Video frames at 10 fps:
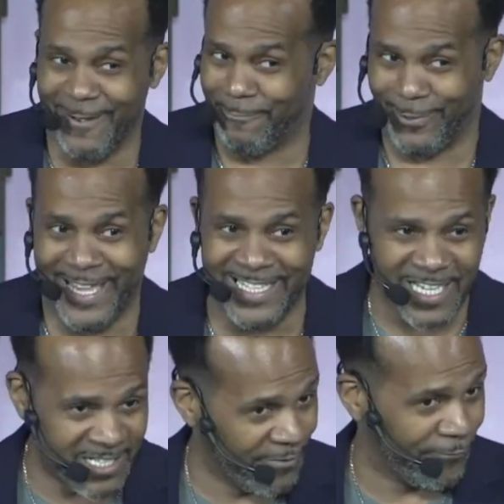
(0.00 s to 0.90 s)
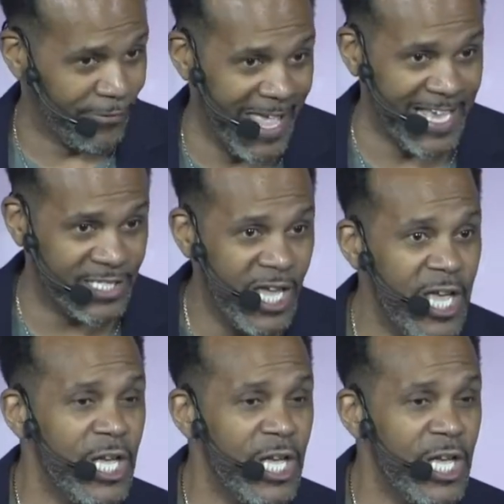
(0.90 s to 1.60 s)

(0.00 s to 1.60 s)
of pleasing the flesh.